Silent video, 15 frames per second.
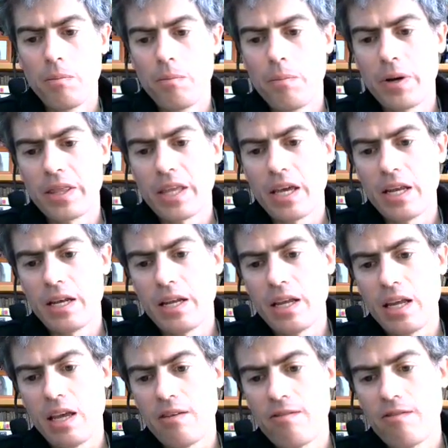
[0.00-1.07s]
But then
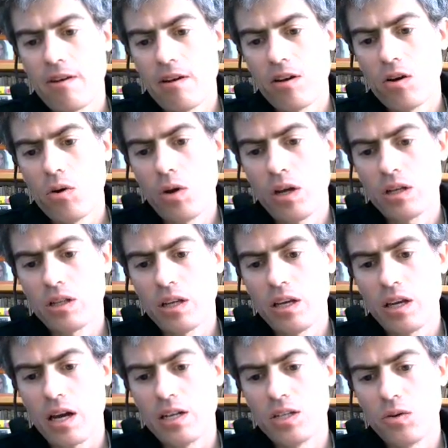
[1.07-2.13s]
if very
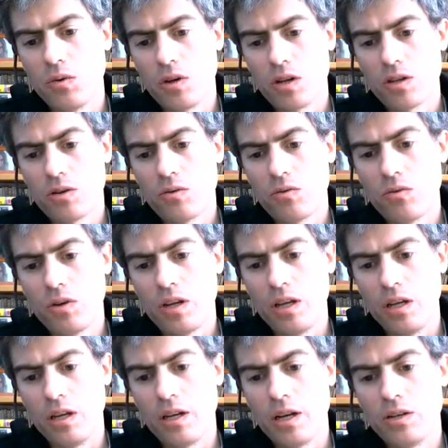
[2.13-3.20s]
quickly I do another
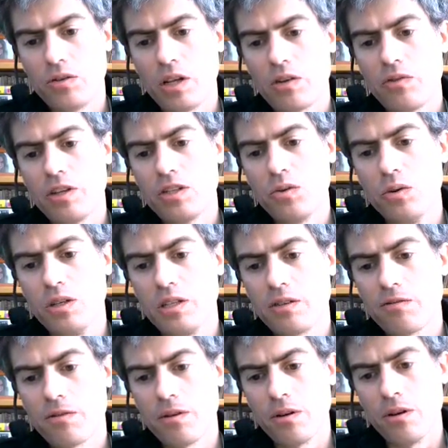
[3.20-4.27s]
read, and I do that read to a
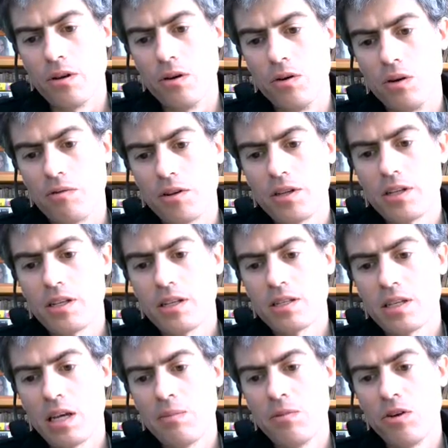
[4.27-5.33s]
different node, if I did it to the
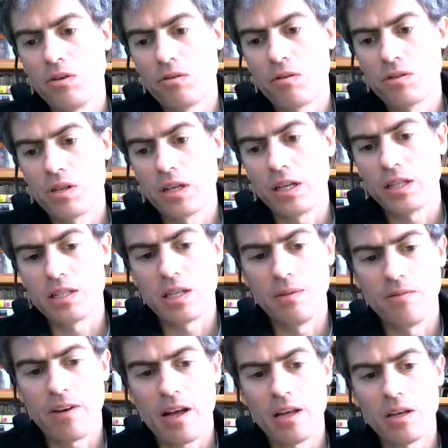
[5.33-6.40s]
same node, of course I get the same
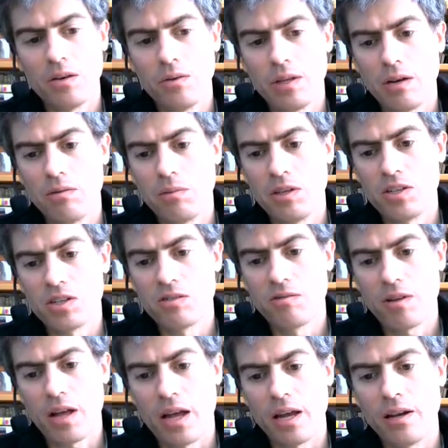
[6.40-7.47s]
value, and that would be just
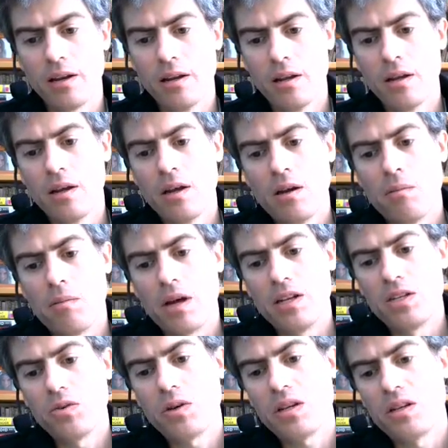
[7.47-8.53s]
fine. But I
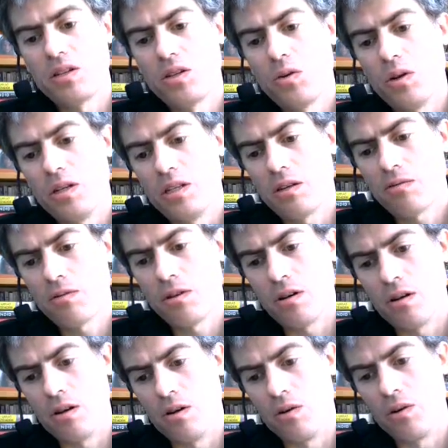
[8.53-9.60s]
do it to a different
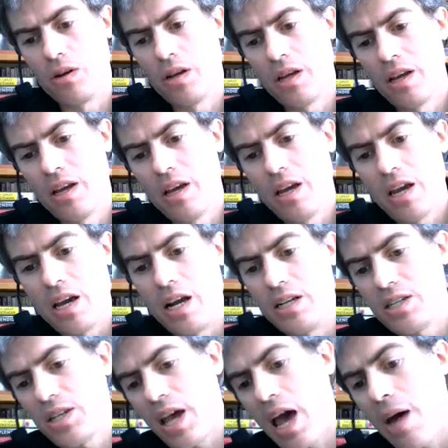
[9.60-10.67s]
node, and I
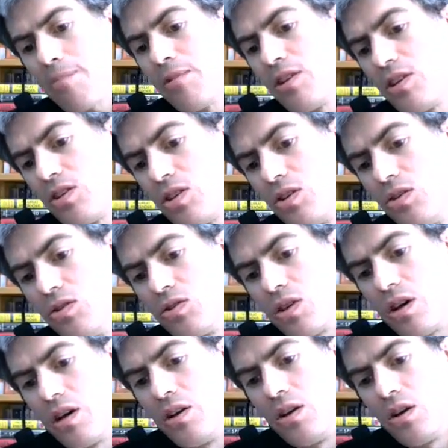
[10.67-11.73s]
just happen to choose
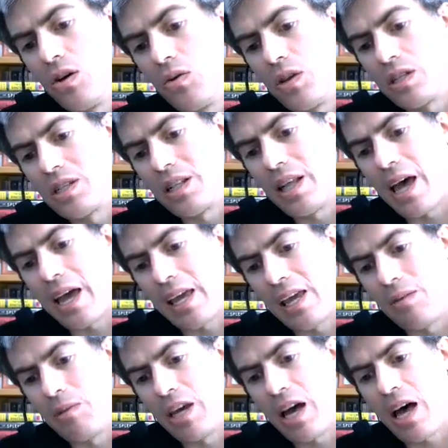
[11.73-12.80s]
a node that's
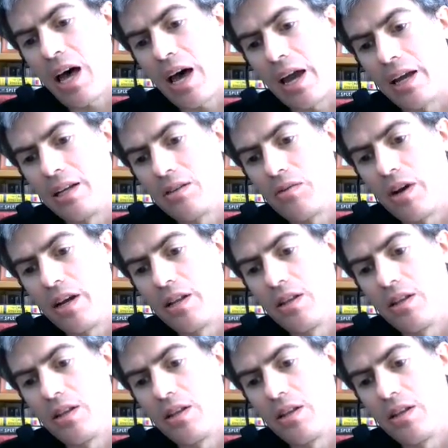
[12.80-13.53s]
lagging behind, right?